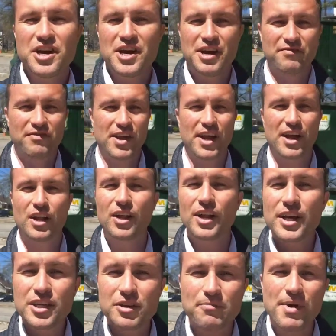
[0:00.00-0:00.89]
if they
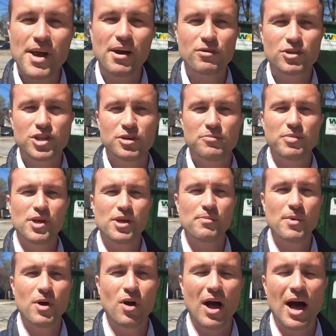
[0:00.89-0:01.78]
clicked a Mailchimp
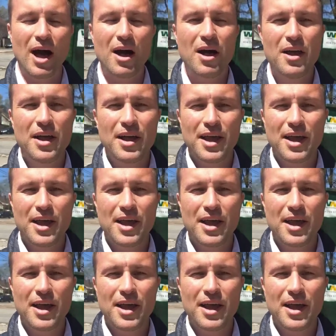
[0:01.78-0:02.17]
email out